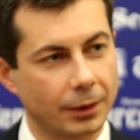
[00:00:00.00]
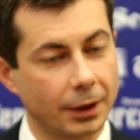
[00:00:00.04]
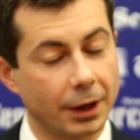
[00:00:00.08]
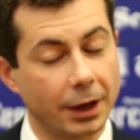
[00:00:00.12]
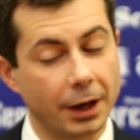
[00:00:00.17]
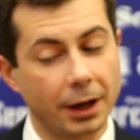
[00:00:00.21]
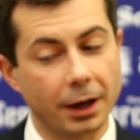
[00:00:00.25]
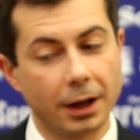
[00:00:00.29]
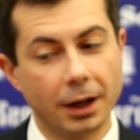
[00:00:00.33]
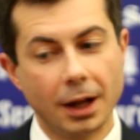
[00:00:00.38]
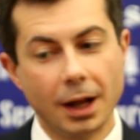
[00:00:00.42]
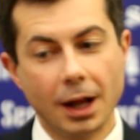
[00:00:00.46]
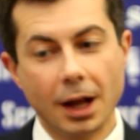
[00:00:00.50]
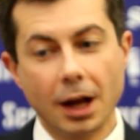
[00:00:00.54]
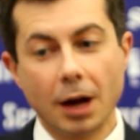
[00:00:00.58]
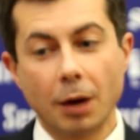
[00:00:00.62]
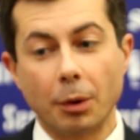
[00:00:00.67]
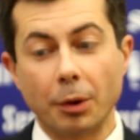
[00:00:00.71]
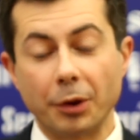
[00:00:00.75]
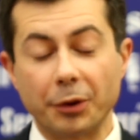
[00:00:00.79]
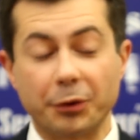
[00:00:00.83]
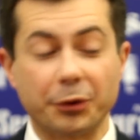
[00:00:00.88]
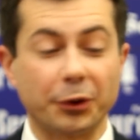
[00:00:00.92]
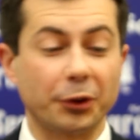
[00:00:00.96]
Yeah.
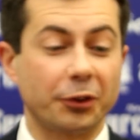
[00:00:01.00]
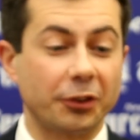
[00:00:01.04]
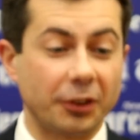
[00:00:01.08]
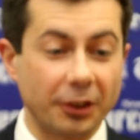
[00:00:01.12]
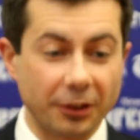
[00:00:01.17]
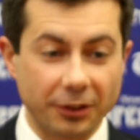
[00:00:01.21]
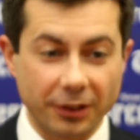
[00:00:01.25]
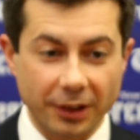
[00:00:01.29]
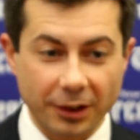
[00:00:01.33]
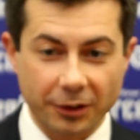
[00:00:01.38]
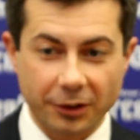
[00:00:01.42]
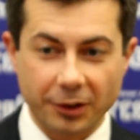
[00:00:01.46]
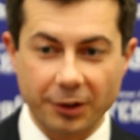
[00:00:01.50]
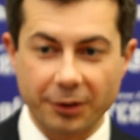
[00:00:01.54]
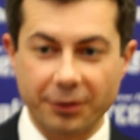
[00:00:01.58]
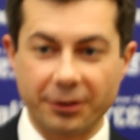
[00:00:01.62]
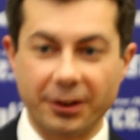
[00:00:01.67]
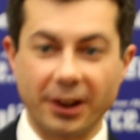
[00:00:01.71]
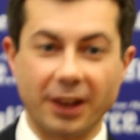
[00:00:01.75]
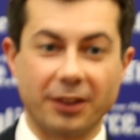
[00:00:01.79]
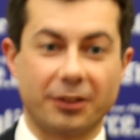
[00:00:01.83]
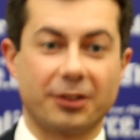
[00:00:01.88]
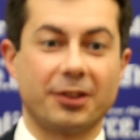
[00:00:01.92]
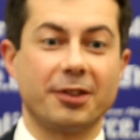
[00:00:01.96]
Well, the first is to
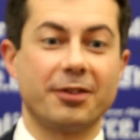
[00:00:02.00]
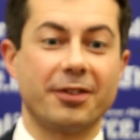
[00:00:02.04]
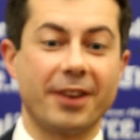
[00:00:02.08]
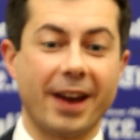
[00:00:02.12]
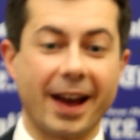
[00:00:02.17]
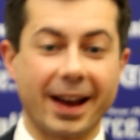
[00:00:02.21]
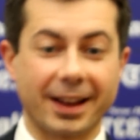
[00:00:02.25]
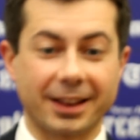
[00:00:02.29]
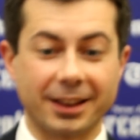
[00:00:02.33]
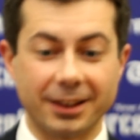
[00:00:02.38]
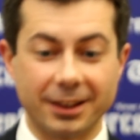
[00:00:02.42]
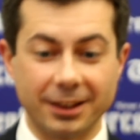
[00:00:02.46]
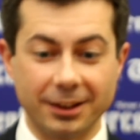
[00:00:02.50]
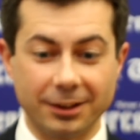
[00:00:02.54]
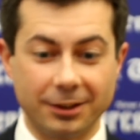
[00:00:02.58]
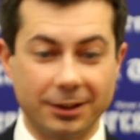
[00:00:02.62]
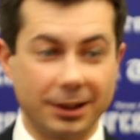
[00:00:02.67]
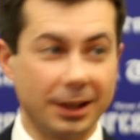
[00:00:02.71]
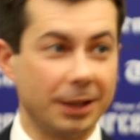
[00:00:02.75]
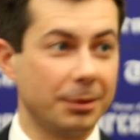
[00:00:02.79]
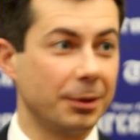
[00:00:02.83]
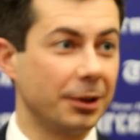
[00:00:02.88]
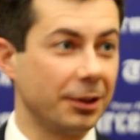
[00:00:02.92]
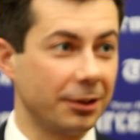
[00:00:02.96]
face the fact that these
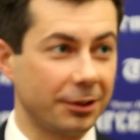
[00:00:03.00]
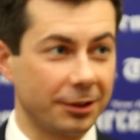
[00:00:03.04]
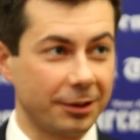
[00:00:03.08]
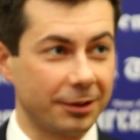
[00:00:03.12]
demons